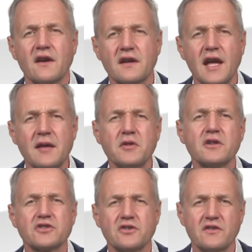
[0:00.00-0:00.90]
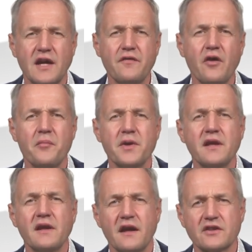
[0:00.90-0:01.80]
a cable should therefore
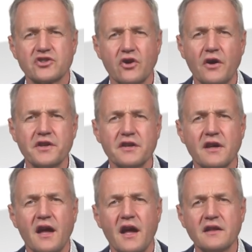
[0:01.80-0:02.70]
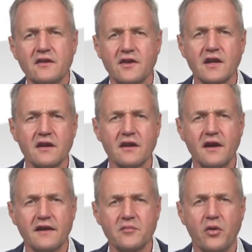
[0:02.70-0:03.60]
be as short and thick
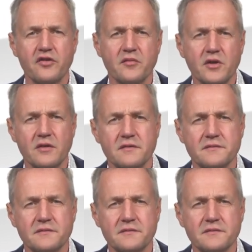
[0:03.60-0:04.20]
as possible.